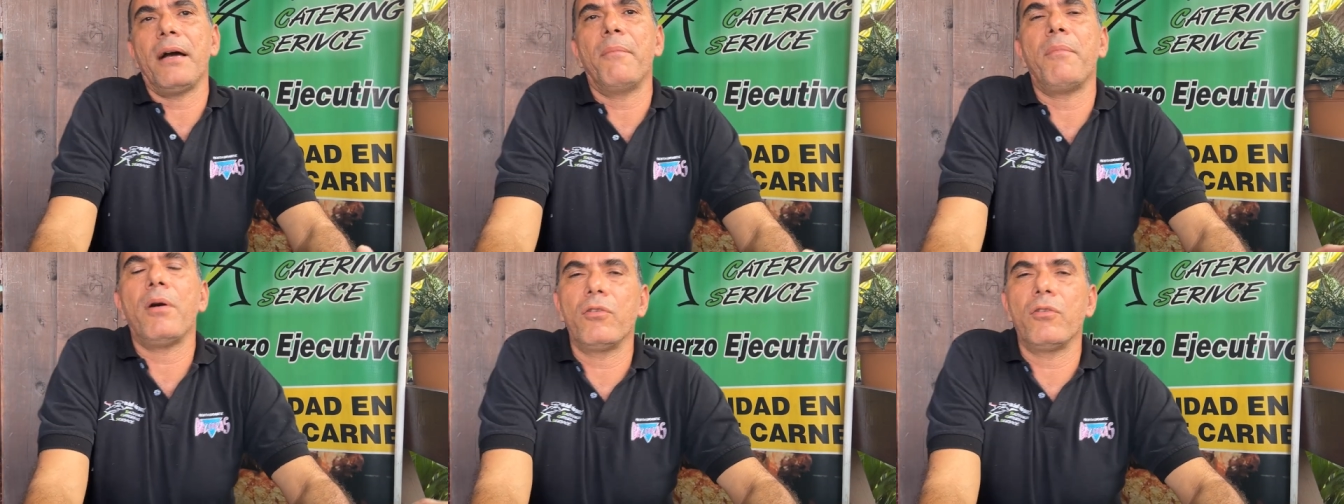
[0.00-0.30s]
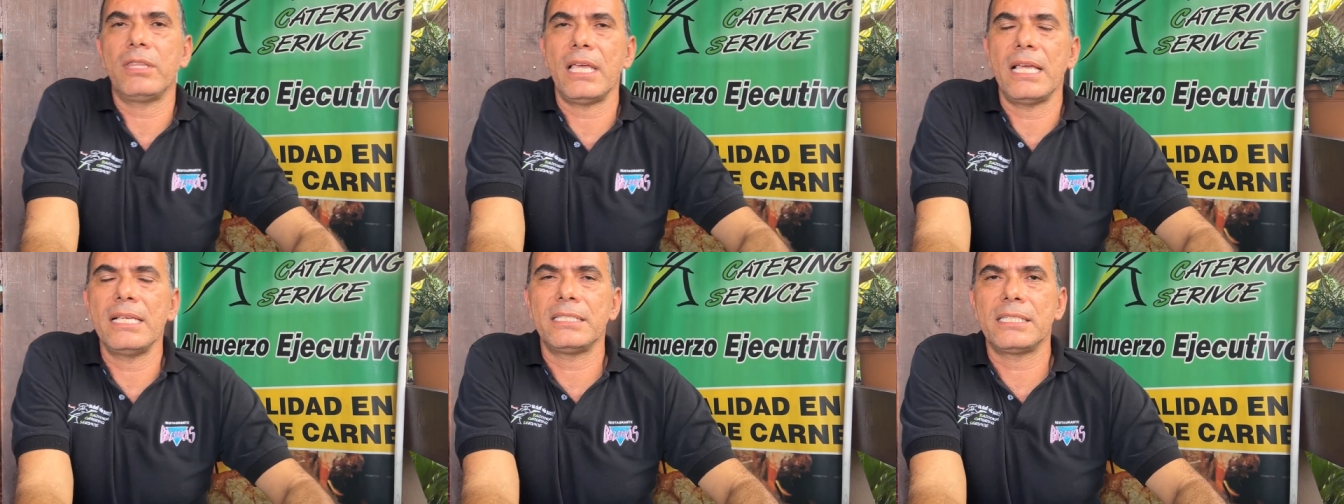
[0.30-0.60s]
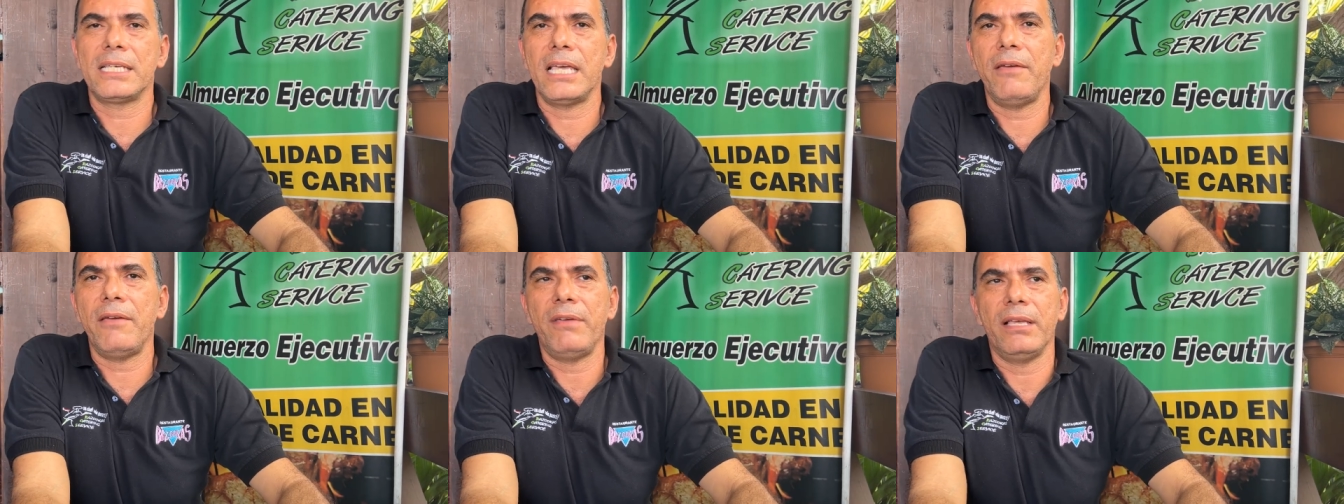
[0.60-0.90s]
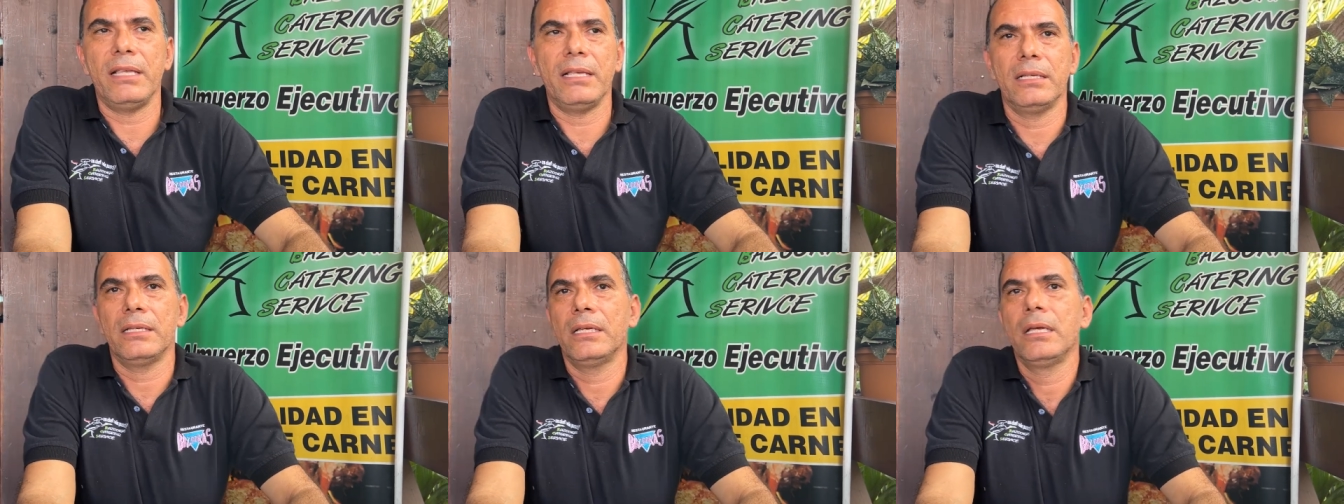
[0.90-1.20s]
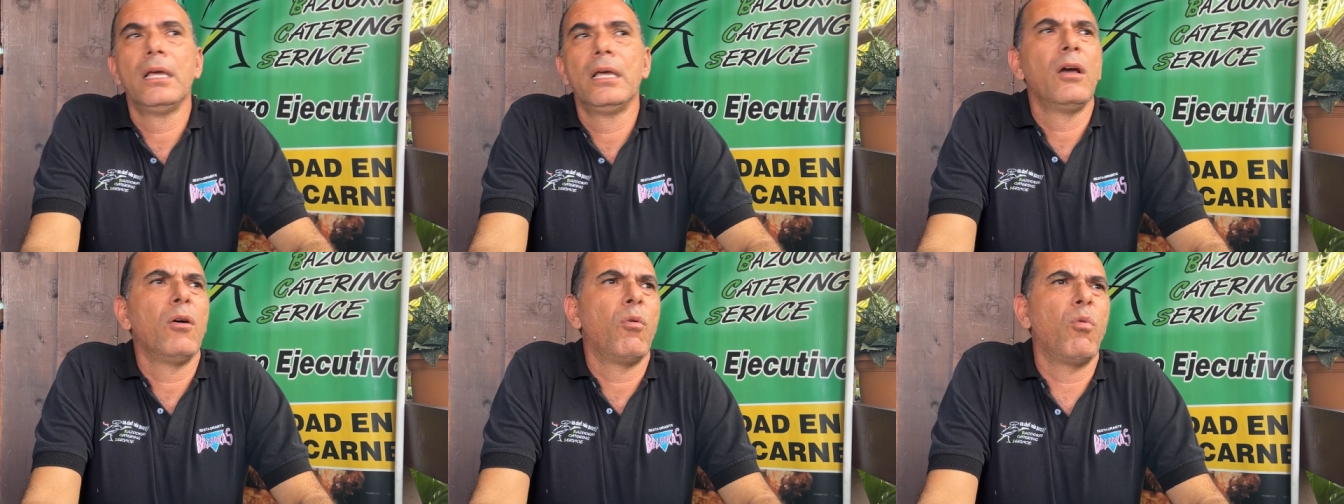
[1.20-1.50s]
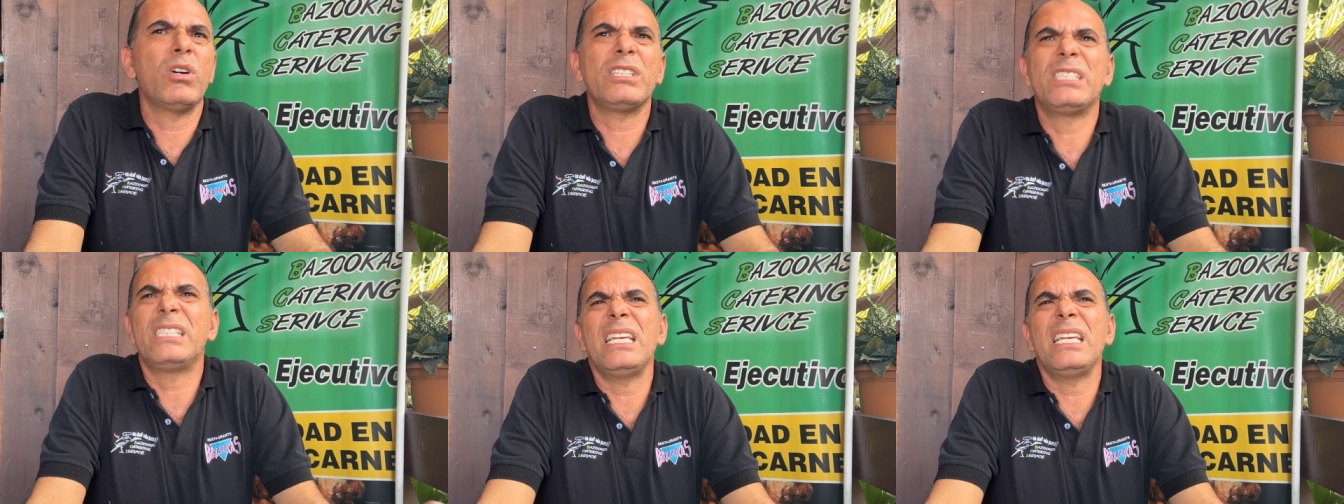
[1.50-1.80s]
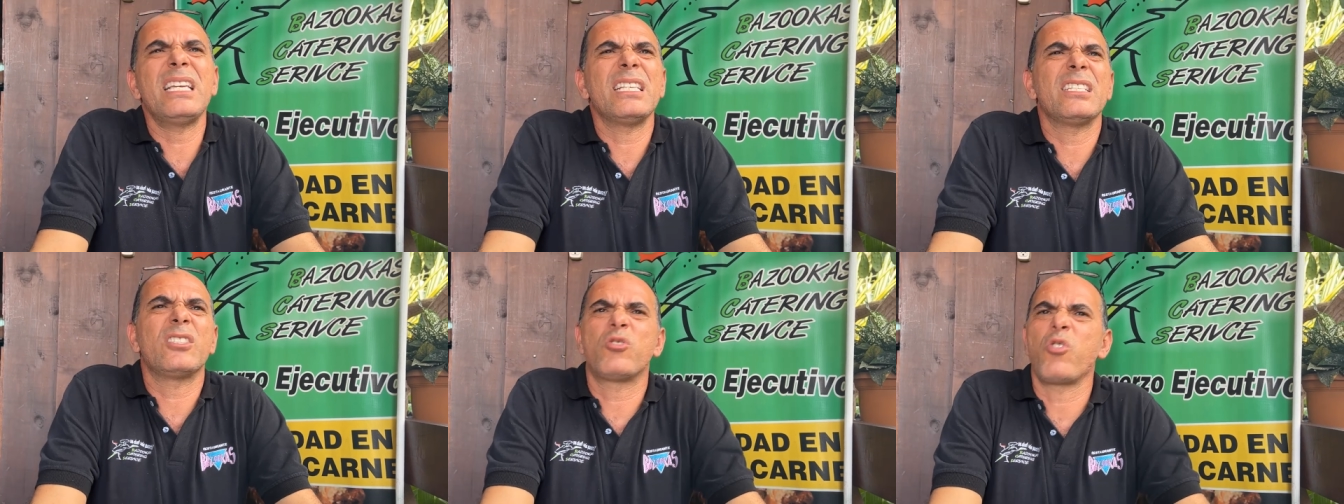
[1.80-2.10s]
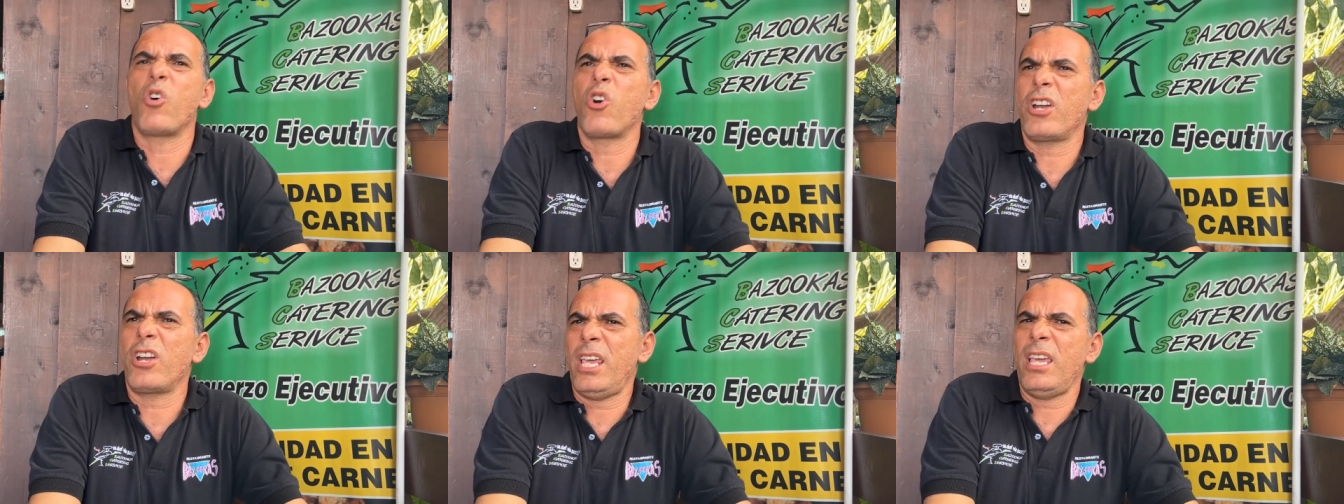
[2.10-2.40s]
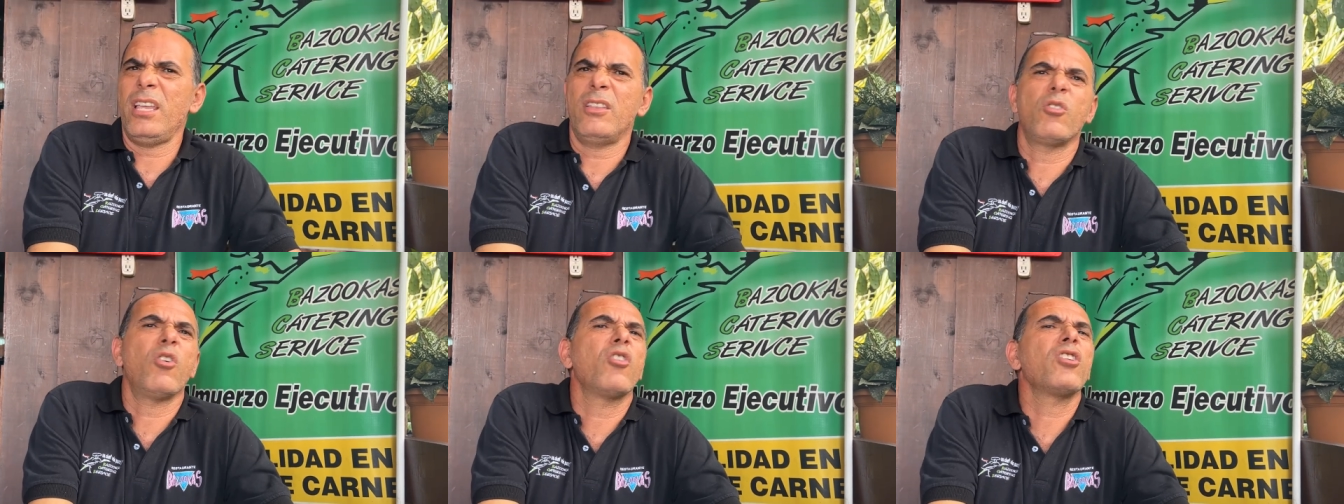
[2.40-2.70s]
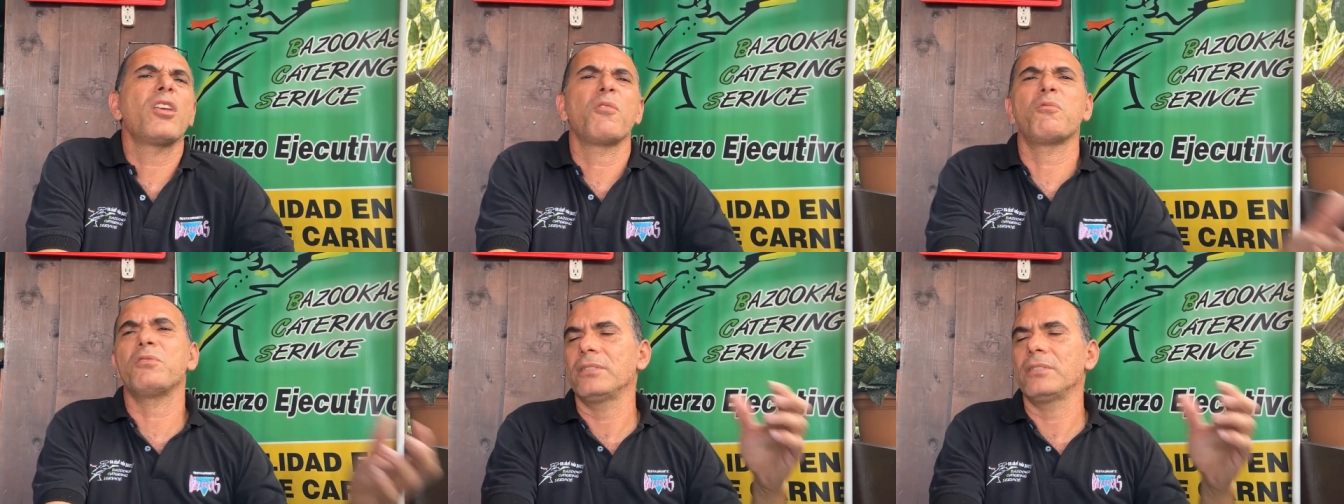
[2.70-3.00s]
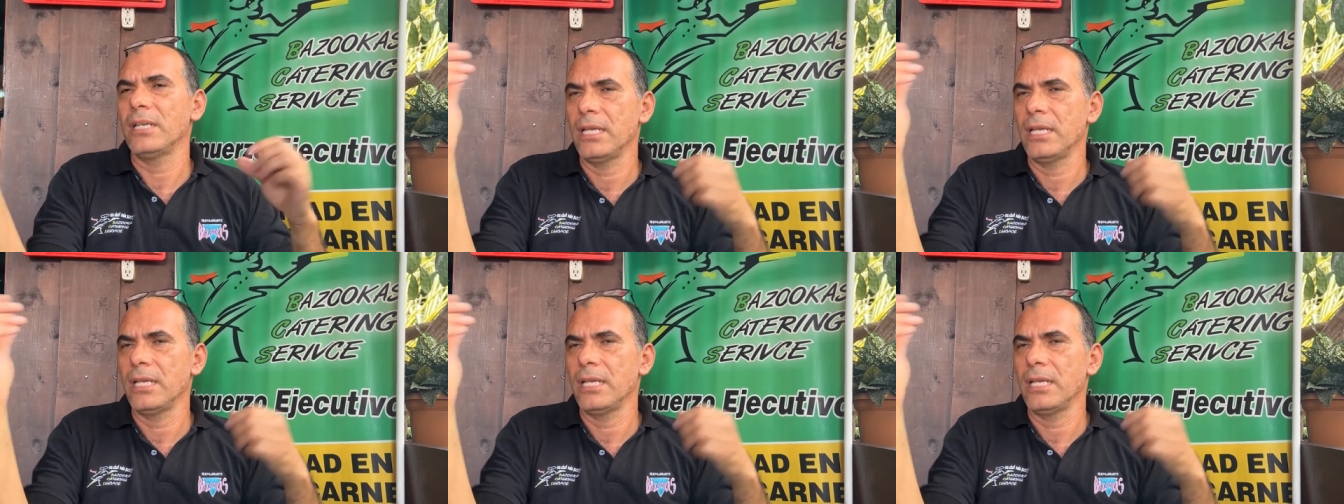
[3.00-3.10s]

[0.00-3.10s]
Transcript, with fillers: about Thanksgiving. Was this turkey, turkey?